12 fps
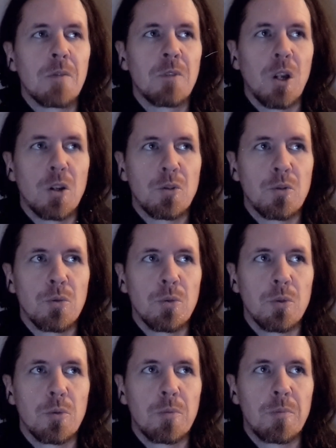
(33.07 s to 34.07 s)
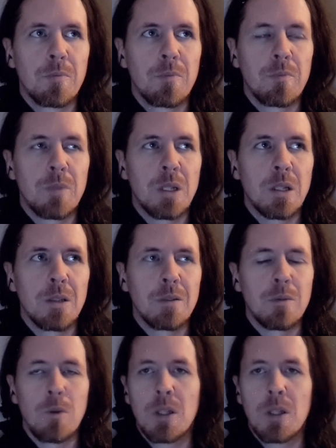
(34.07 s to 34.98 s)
not true because,